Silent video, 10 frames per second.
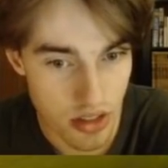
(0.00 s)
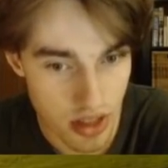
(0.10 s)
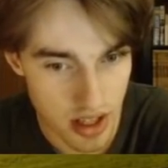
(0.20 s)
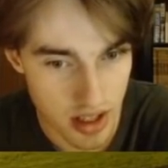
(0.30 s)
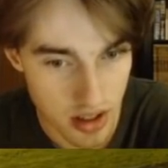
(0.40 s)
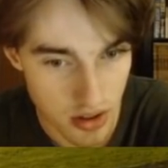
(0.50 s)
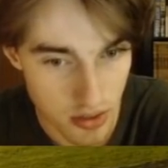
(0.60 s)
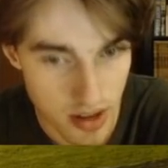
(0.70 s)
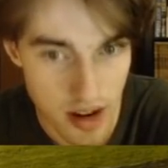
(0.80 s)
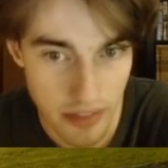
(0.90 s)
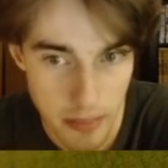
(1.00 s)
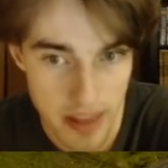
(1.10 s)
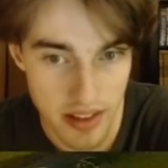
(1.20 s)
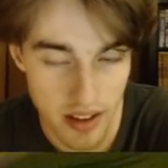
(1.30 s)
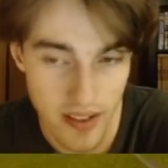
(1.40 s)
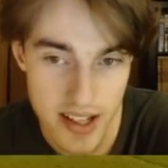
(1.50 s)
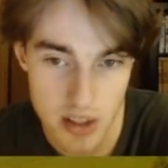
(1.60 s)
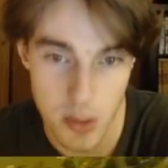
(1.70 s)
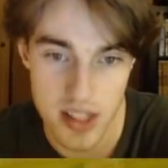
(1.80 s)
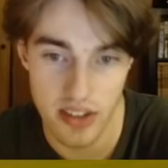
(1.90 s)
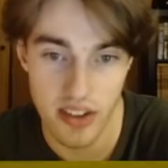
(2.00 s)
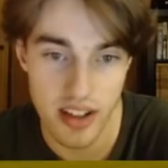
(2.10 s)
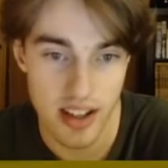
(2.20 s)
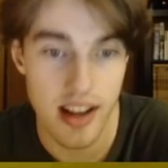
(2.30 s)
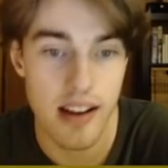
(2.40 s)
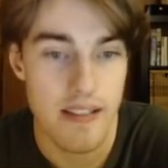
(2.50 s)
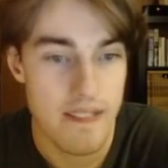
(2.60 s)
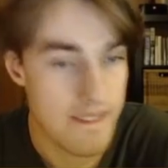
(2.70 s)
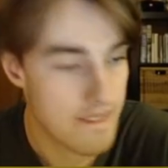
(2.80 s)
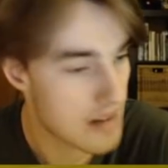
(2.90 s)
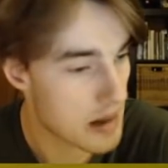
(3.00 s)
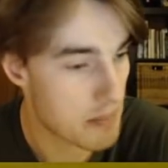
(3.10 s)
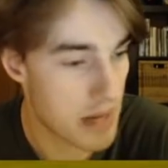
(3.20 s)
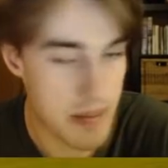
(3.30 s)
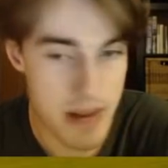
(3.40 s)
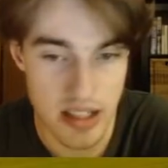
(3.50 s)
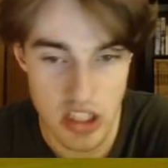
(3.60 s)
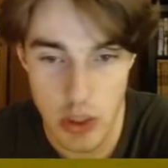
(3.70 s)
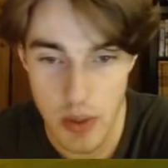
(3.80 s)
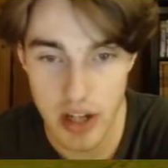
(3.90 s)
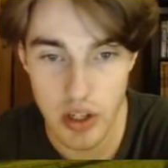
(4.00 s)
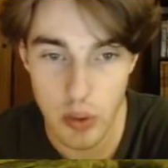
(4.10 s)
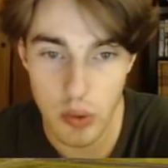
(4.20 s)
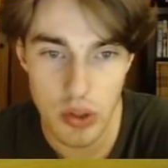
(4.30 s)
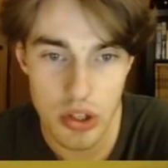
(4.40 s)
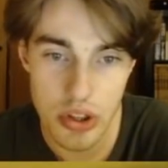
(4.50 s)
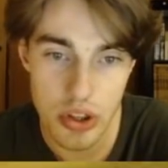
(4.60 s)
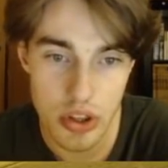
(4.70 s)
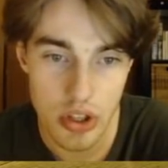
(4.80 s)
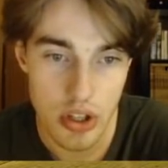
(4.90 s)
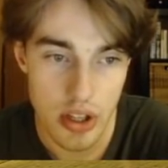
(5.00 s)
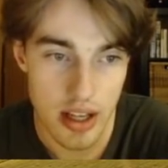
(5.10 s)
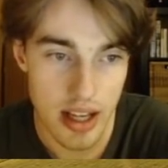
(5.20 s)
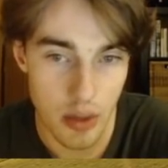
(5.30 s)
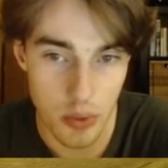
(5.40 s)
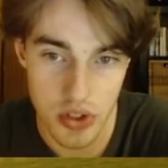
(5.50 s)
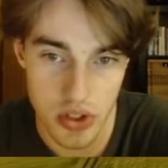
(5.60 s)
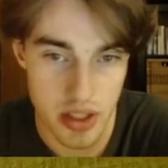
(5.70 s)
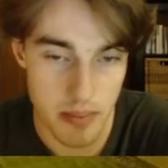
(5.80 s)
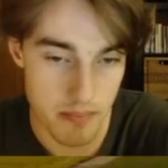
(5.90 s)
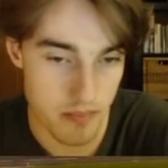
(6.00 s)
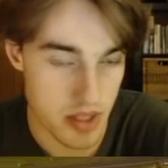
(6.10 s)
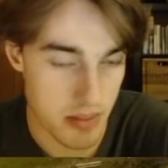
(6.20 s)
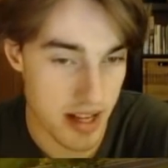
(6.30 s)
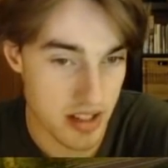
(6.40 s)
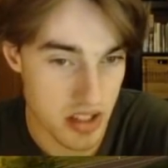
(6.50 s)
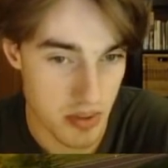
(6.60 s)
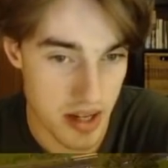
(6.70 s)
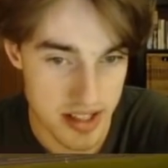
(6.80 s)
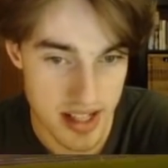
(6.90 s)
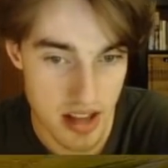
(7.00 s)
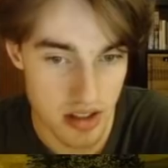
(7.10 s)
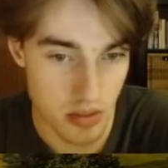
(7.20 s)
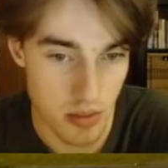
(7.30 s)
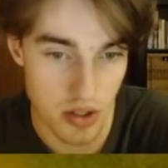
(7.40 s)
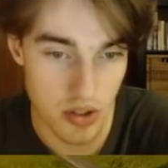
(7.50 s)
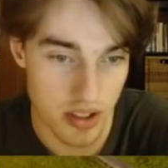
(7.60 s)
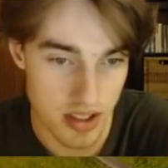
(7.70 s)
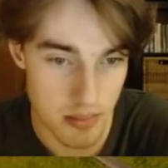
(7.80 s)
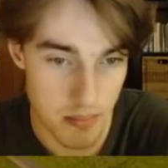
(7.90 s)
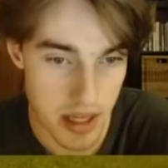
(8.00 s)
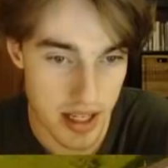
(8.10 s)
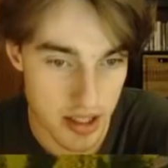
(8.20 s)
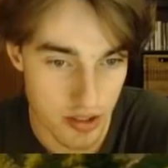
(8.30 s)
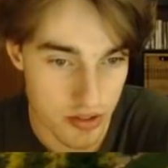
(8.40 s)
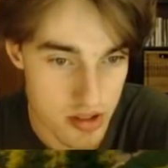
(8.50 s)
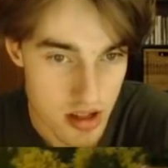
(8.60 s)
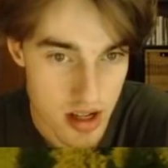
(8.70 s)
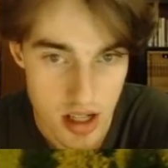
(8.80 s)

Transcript: think right off the bat that I like Switzerland here. Big mountains to our north, and also some mountains to our south as well, or at least some big hills.